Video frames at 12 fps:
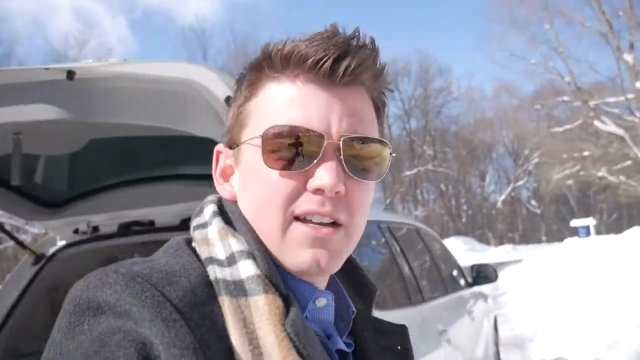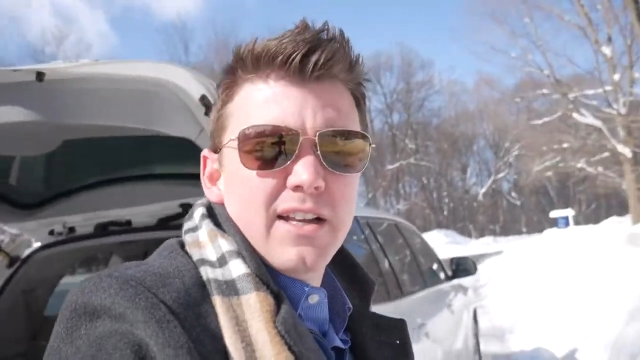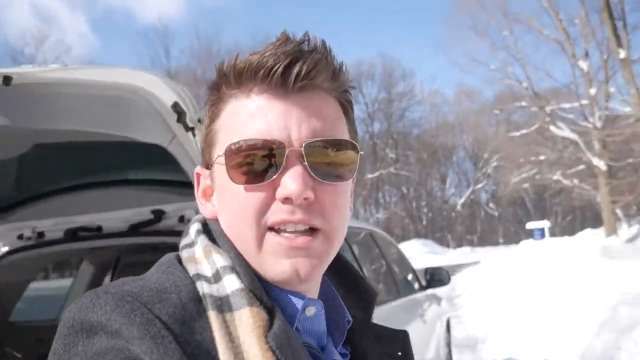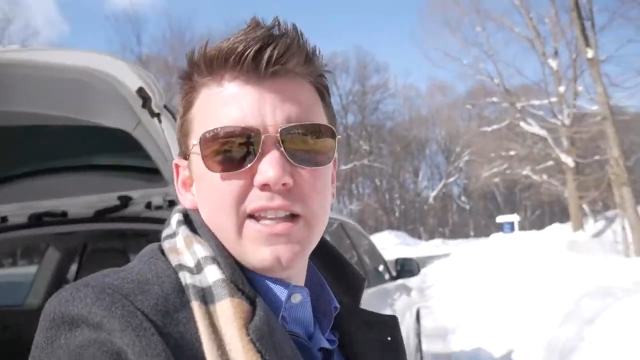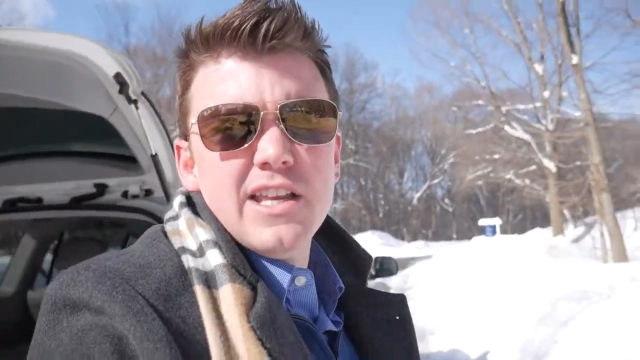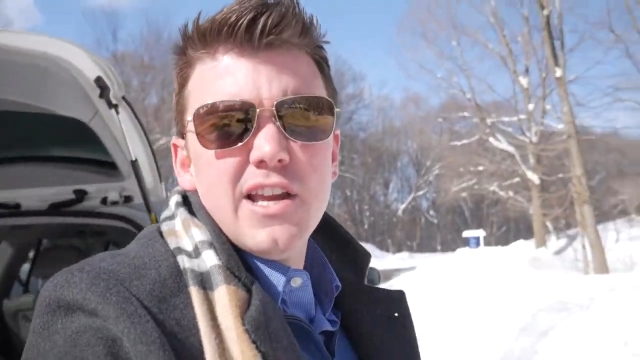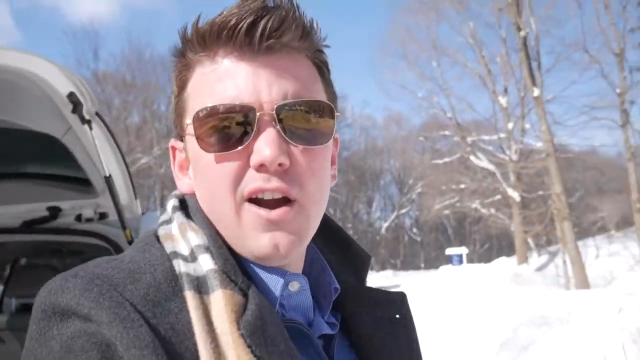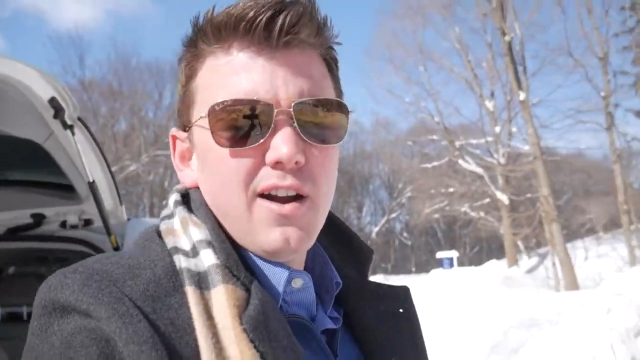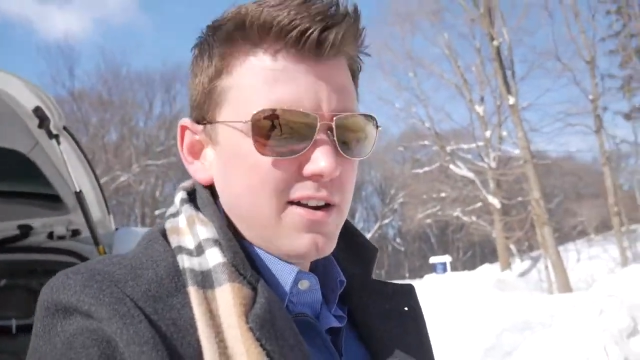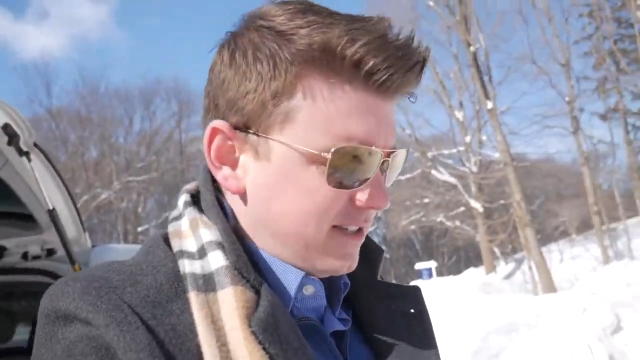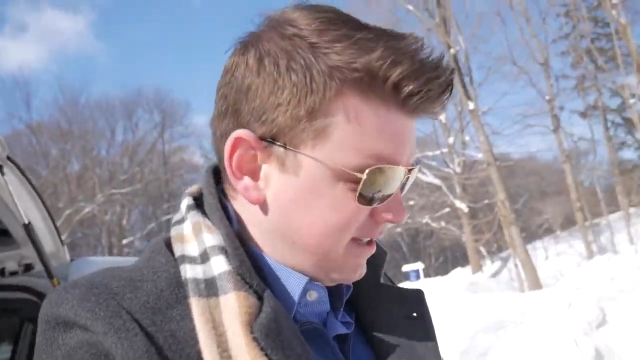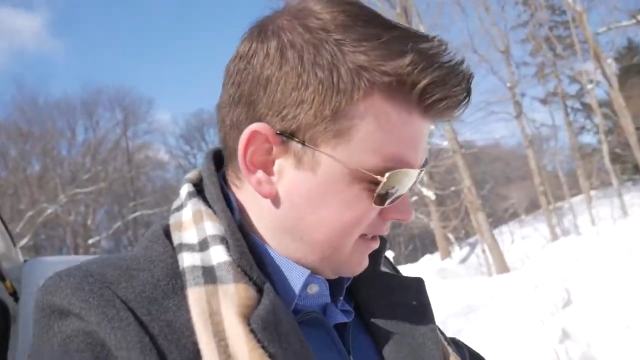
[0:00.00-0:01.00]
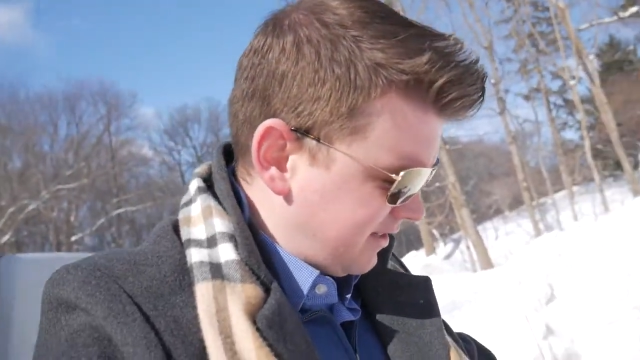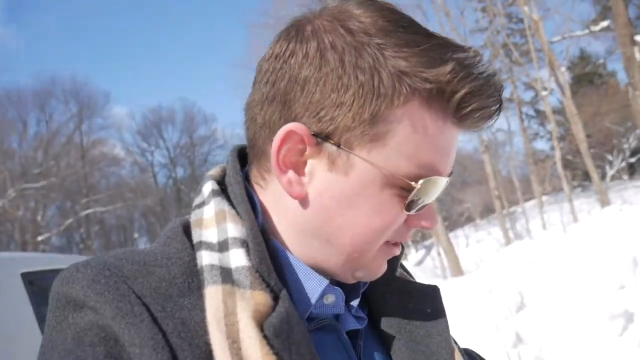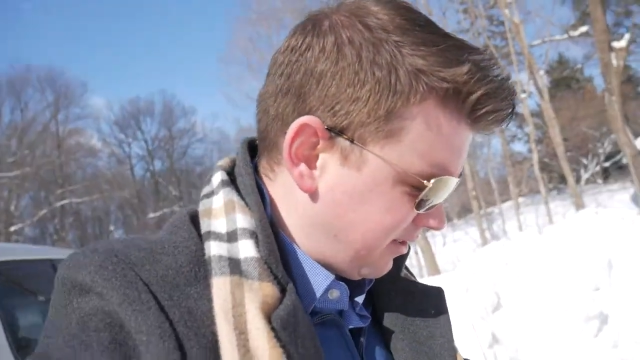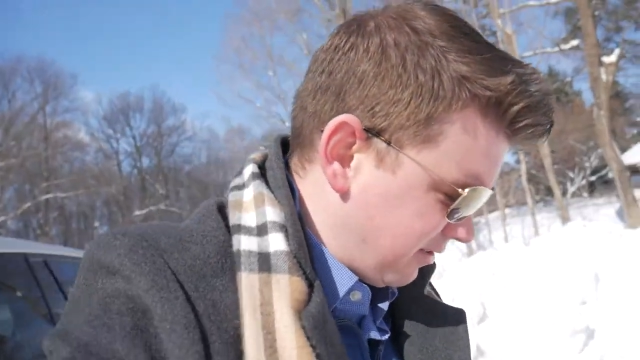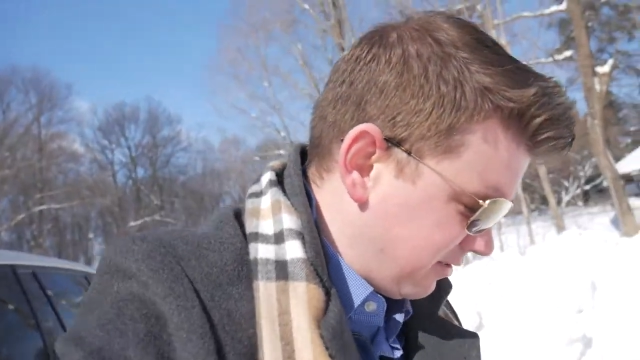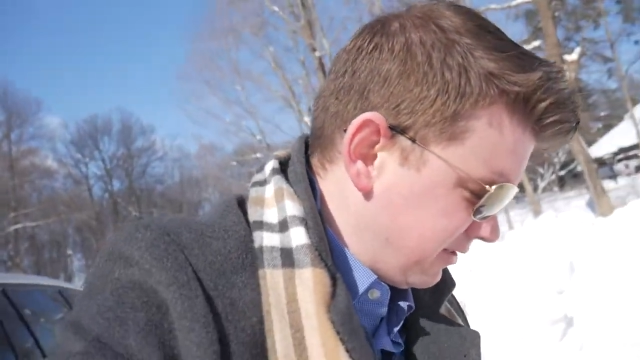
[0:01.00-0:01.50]
in the yard to,
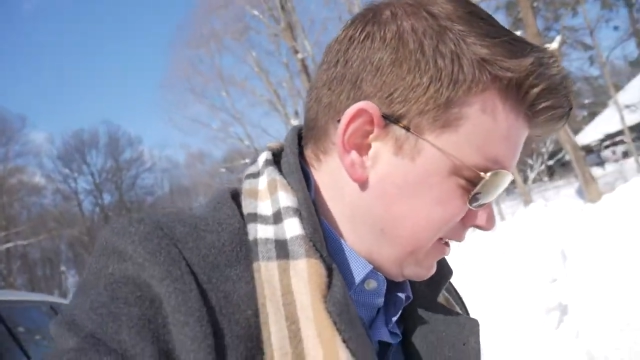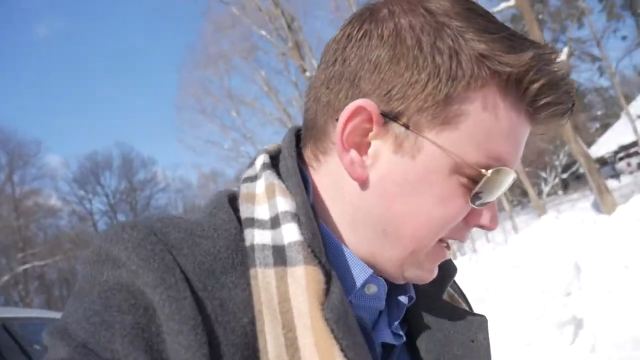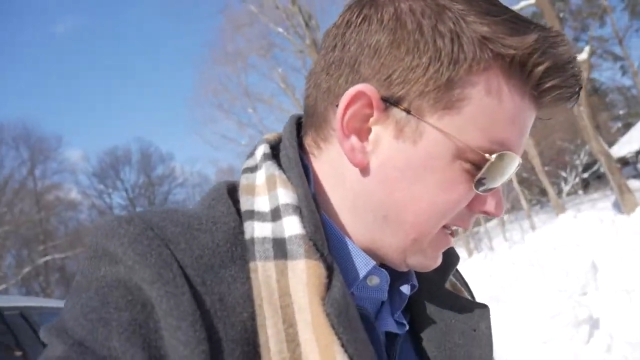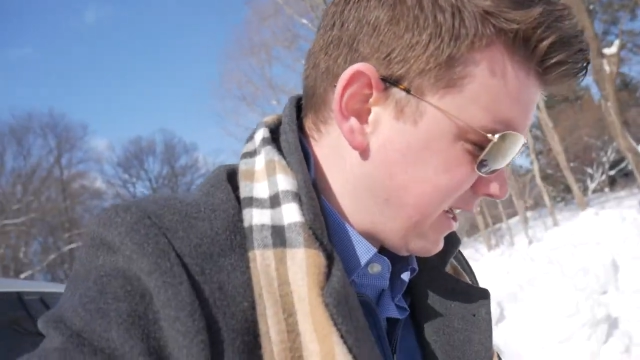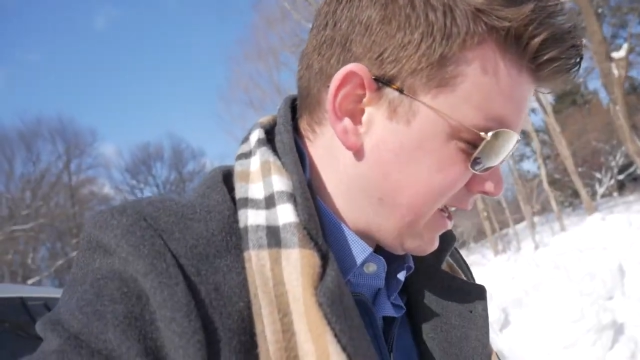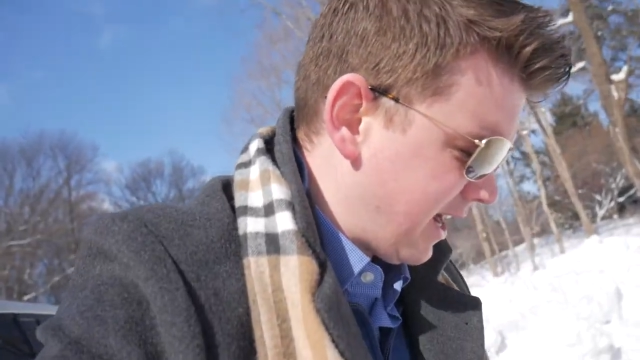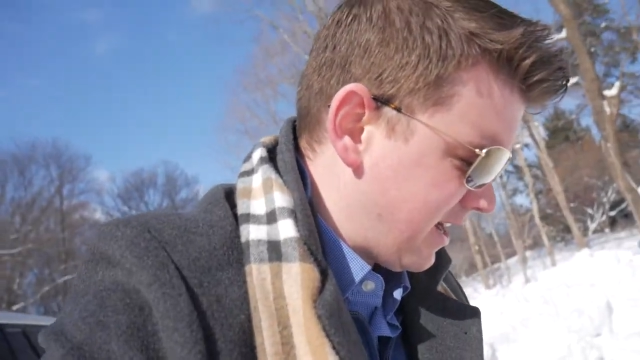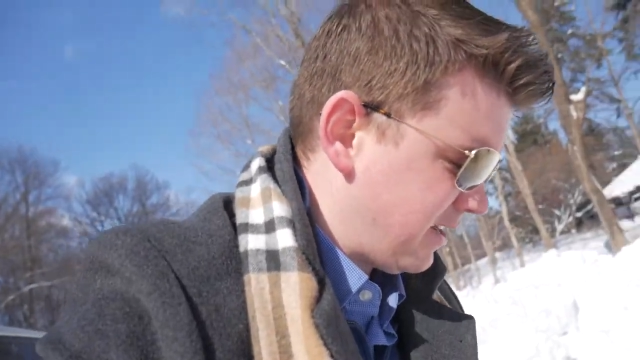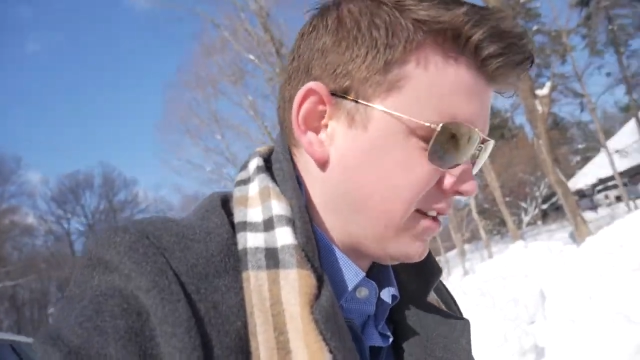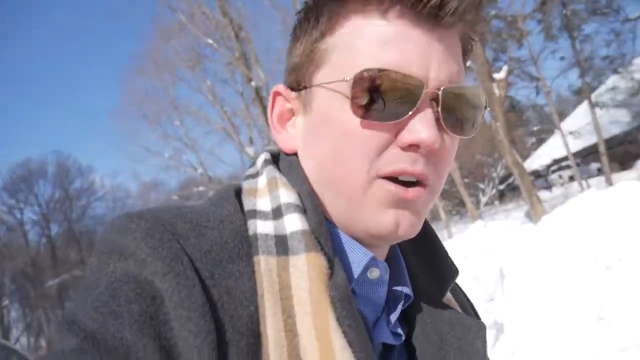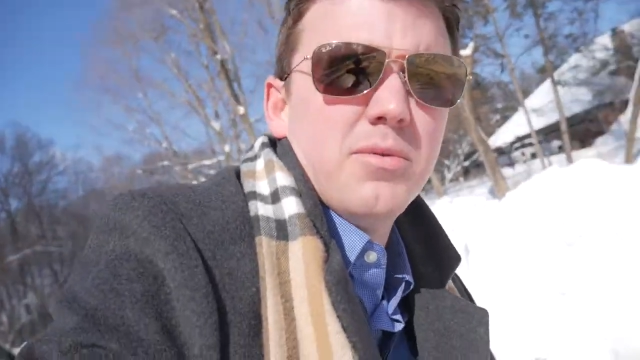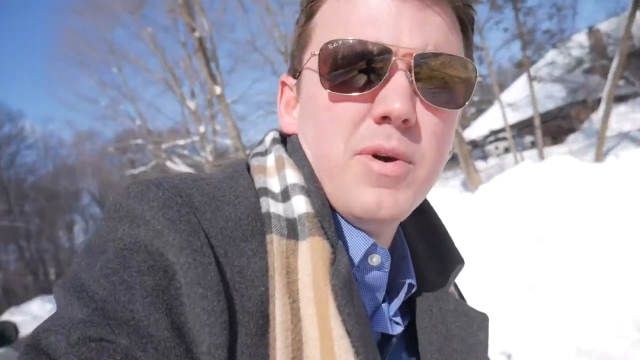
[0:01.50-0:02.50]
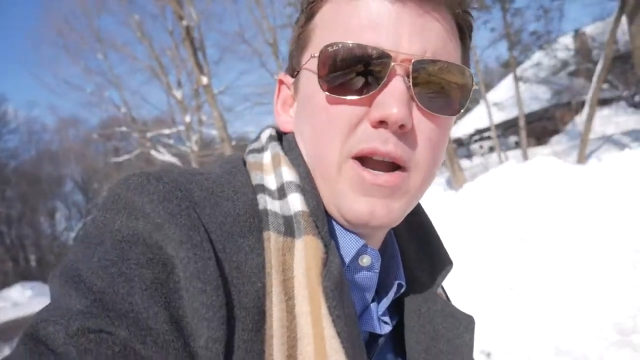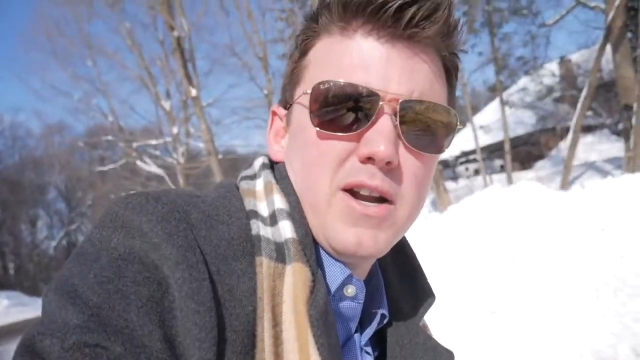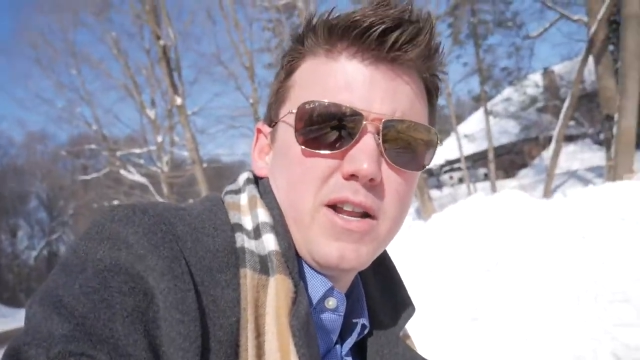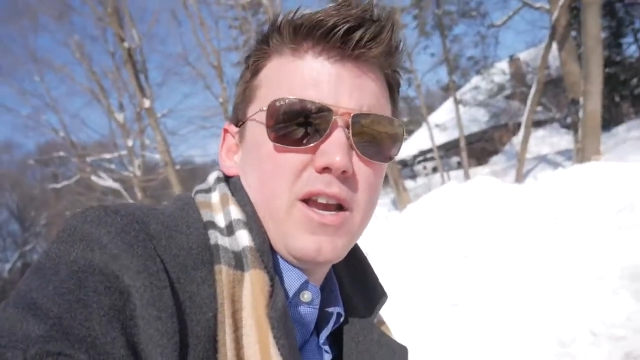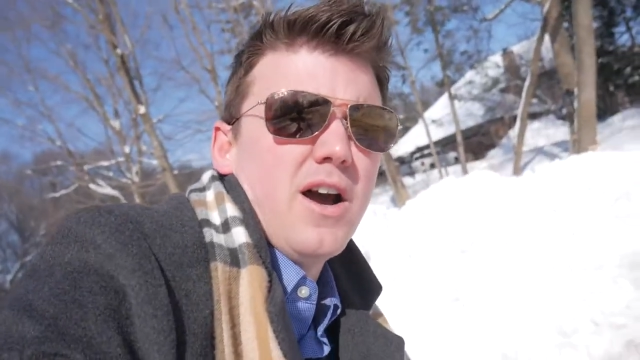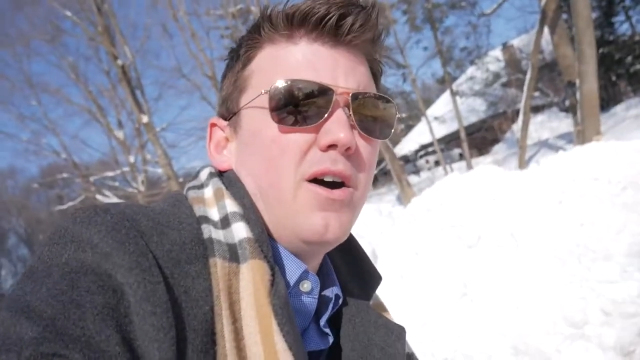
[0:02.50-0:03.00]
to indicate, you know, where
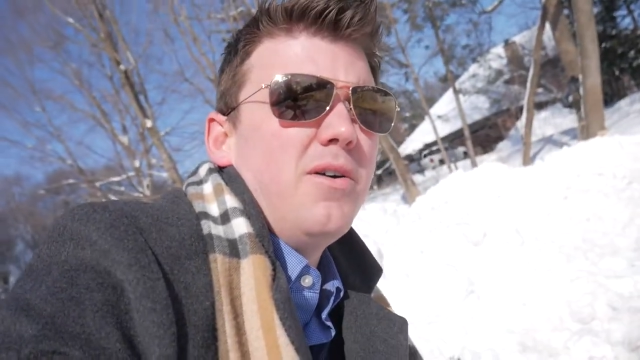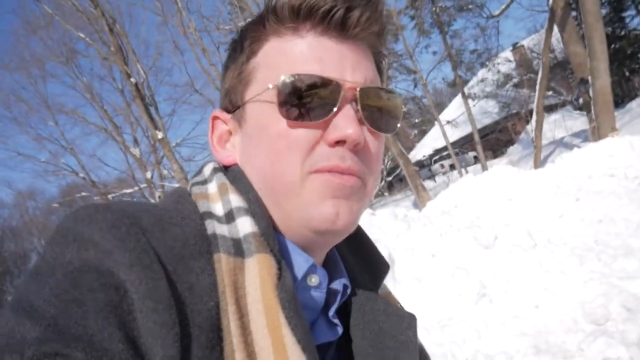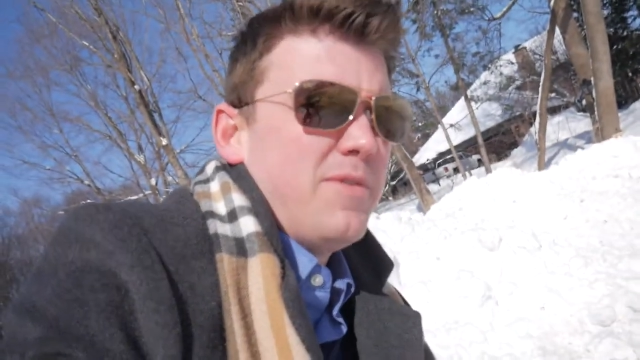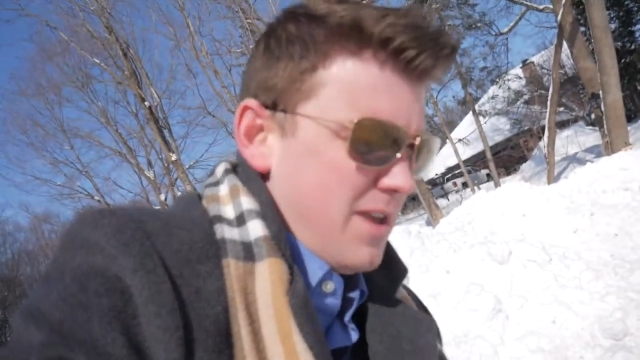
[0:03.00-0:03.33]
to go.